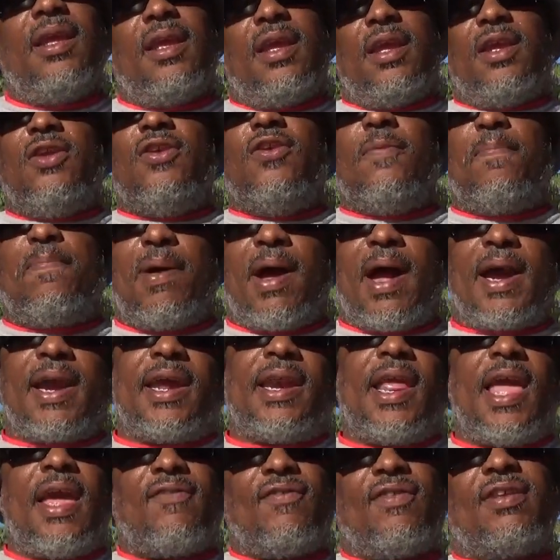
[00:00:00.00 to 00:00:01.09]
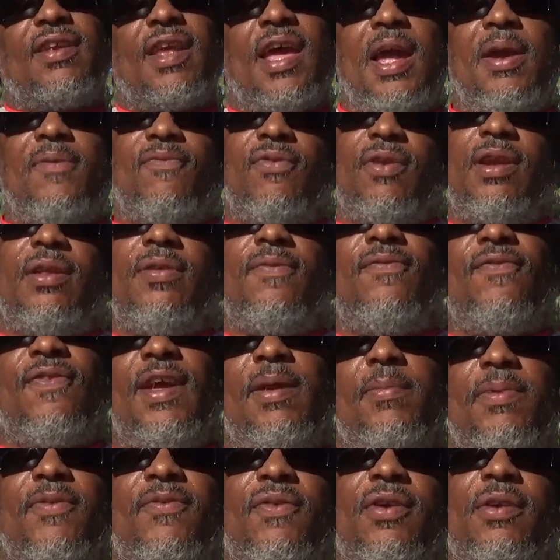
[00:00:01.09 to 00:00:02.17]
in your pocket, having time freedom,
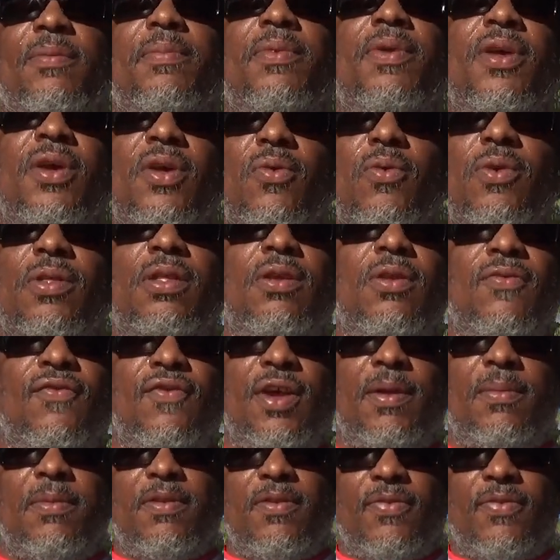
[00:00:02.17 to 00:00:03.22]
family freedom with your family.